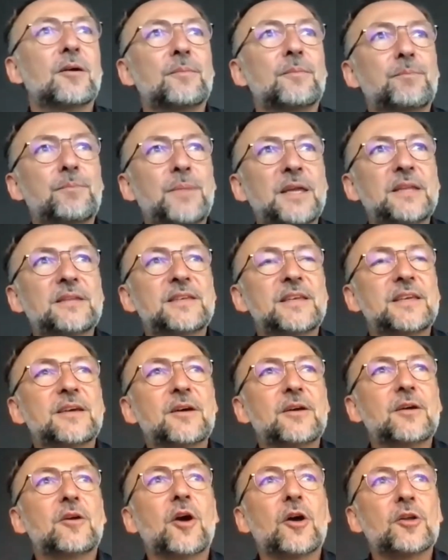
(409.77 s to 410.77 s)

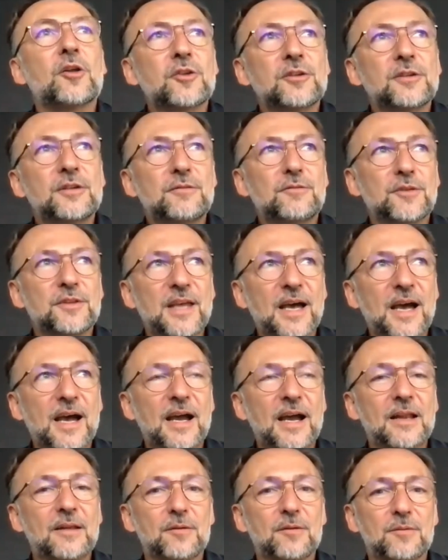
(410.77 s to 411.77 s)
painting underneath the
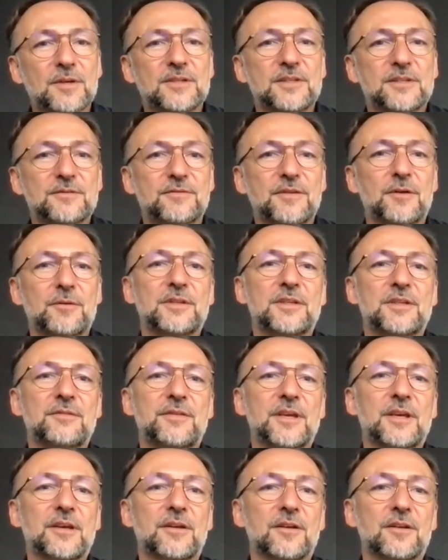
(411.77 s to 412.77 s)
dial, which is very
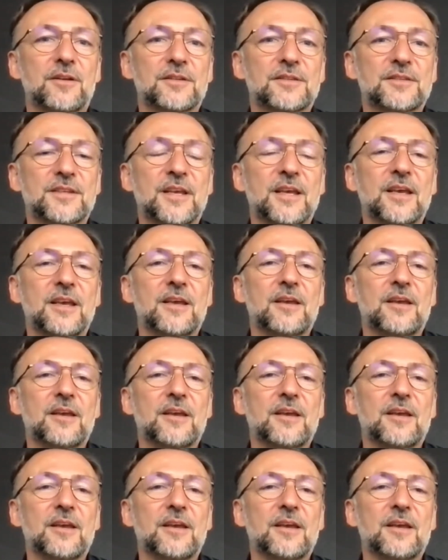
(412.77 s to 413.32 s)
difficult,